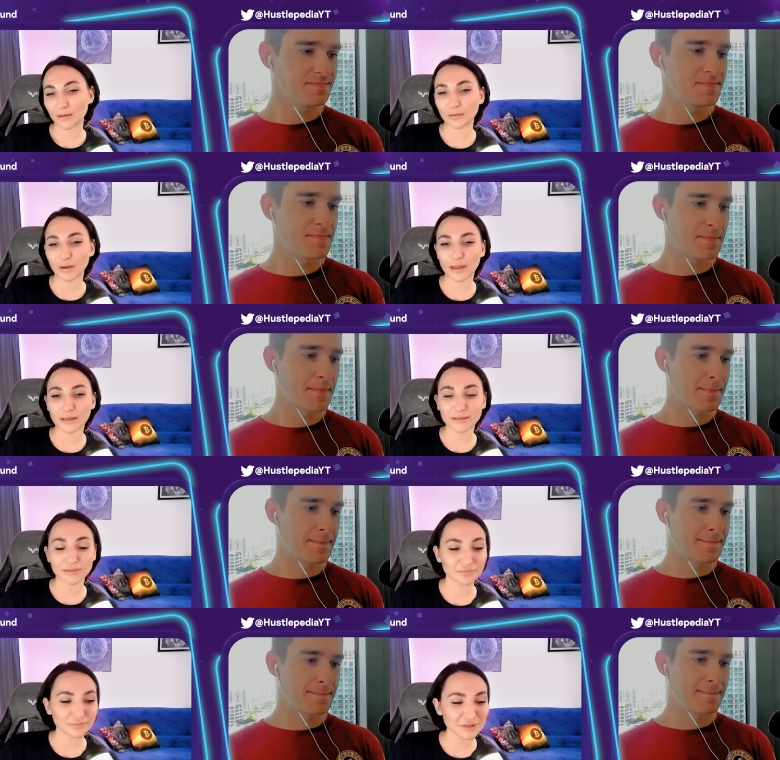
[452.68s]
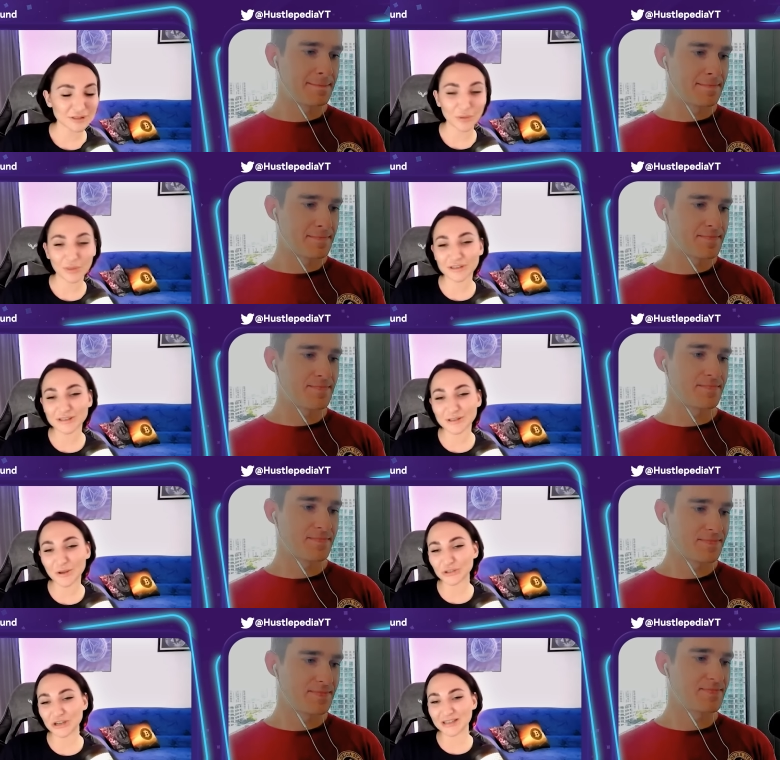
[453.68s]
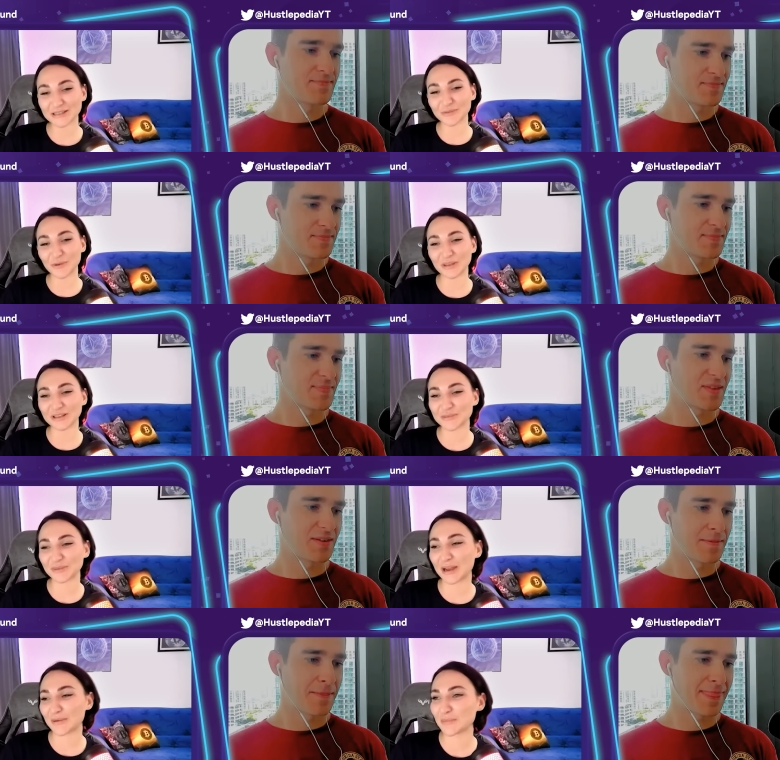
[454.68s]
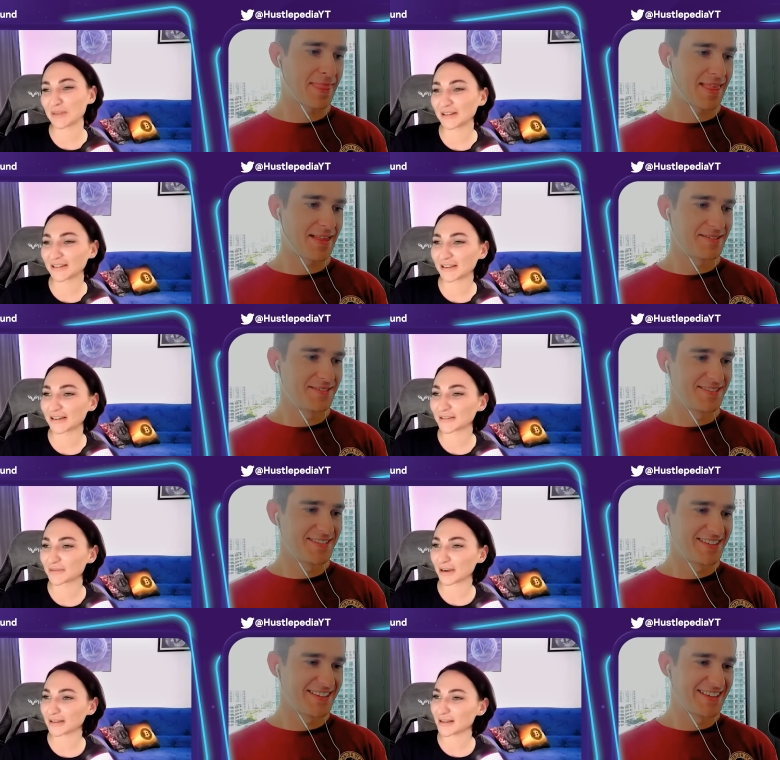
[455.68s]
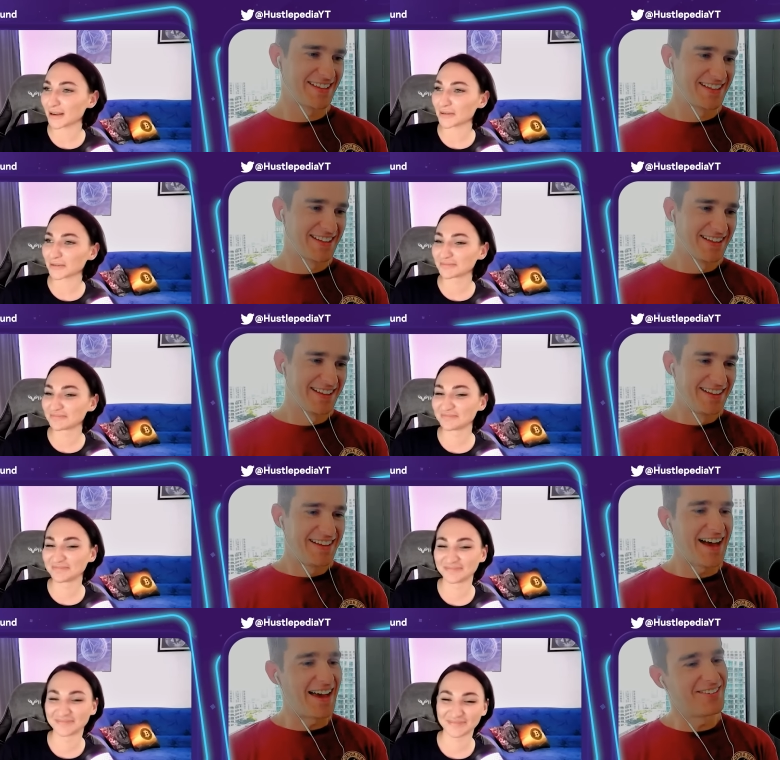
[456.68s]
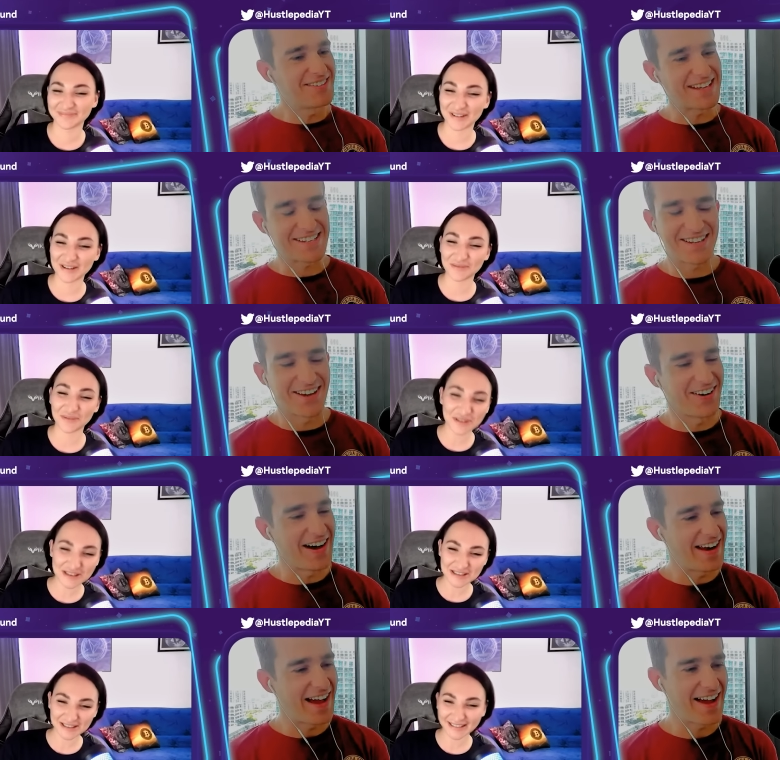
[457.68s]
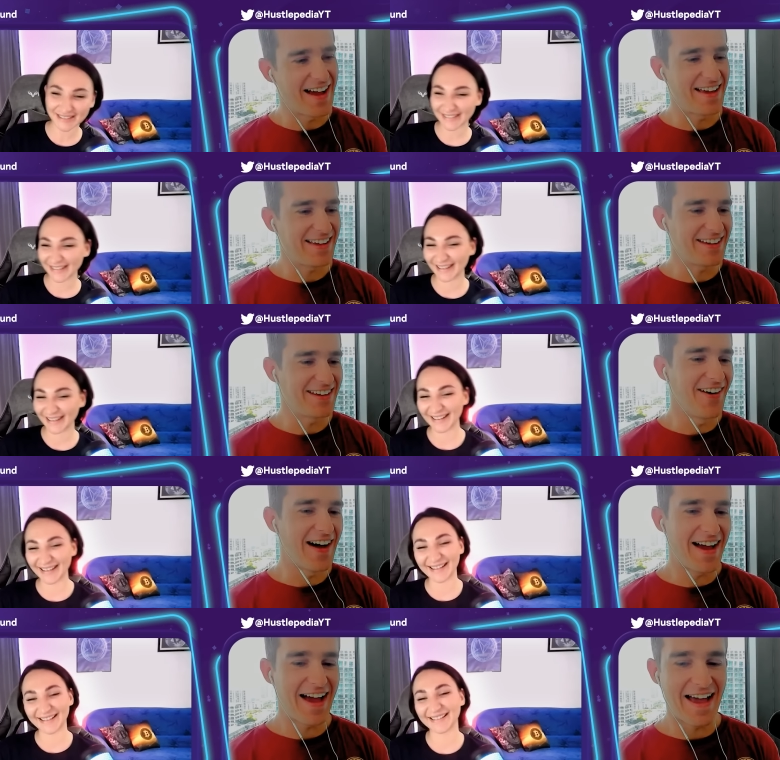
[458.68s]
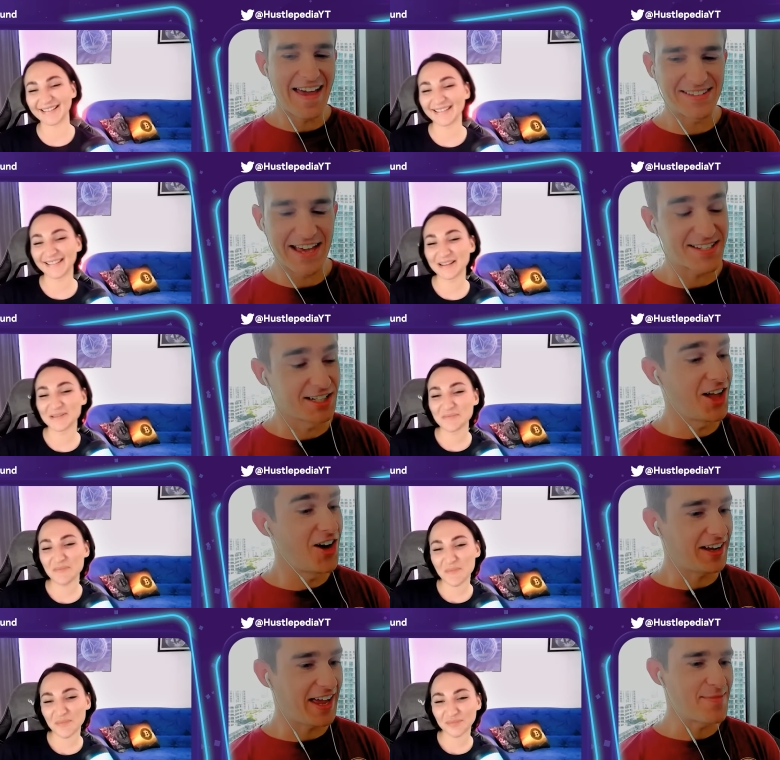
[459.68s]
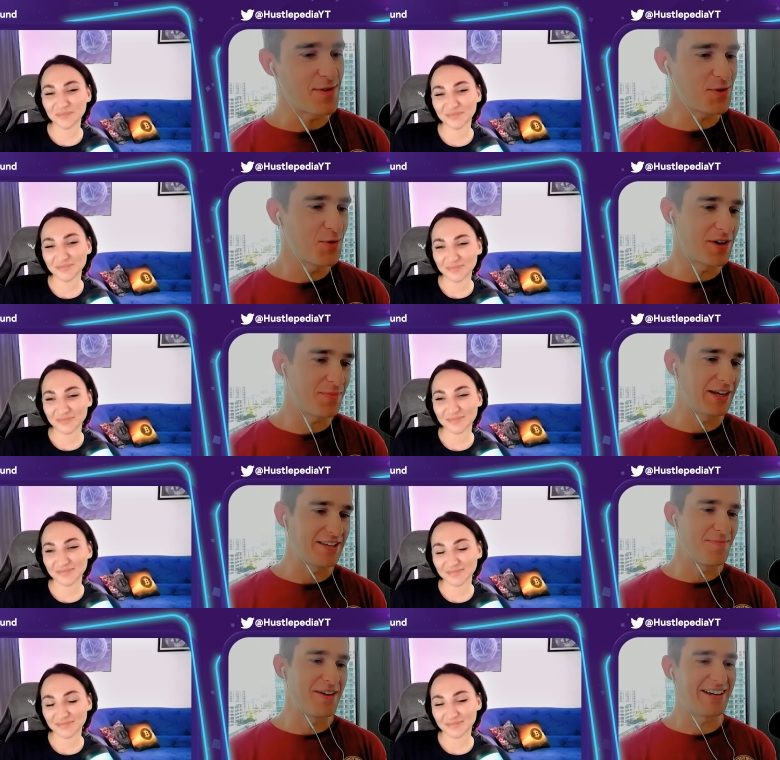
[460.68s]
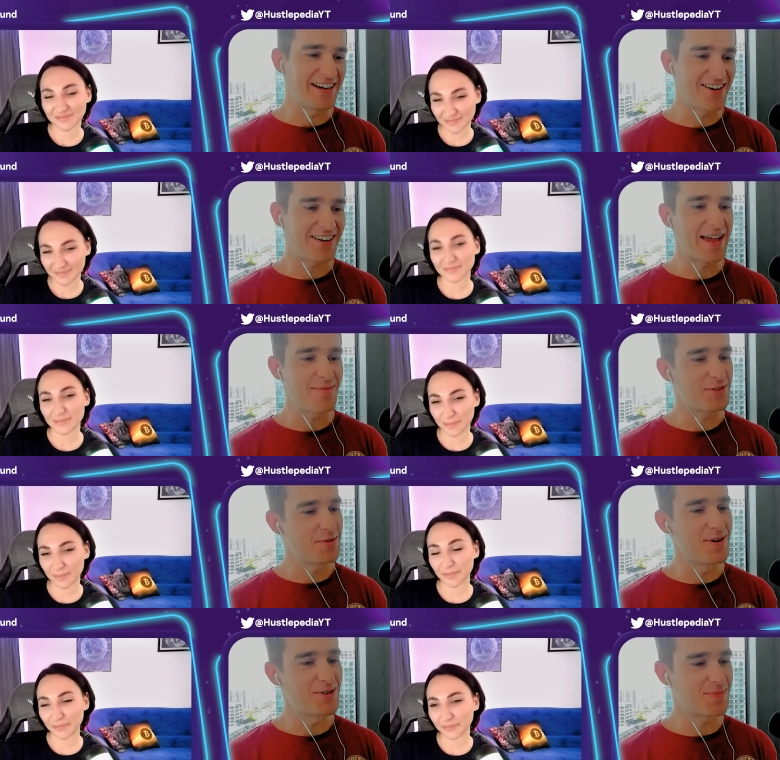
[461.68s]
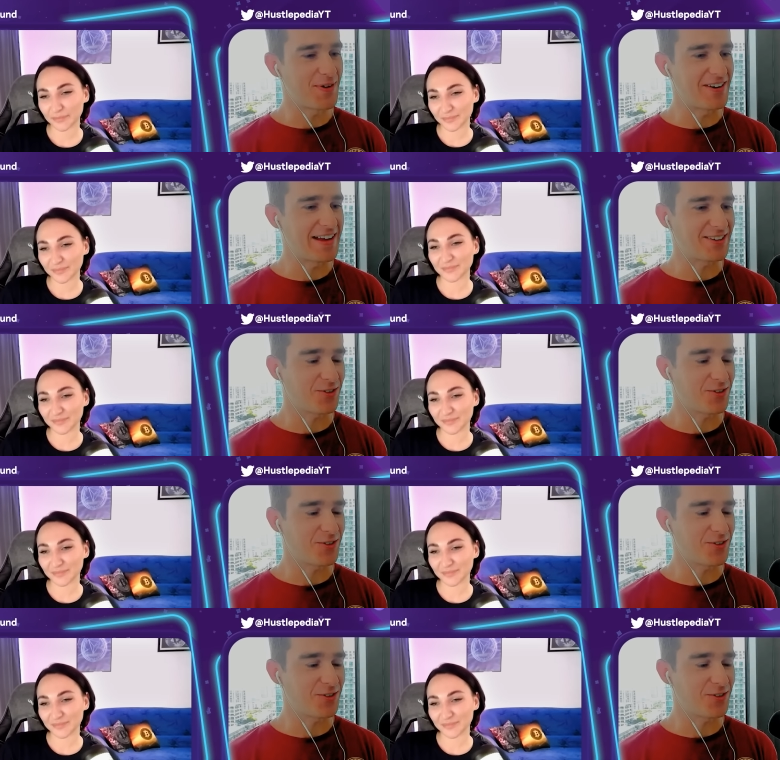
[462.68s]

Speaker 1: Right. So there is no chance for me to become a millionaire right now.
Speaker 2: I don't think so. And I, I you know, I, it's it's a long game if you want to play the millionaire game for the most part in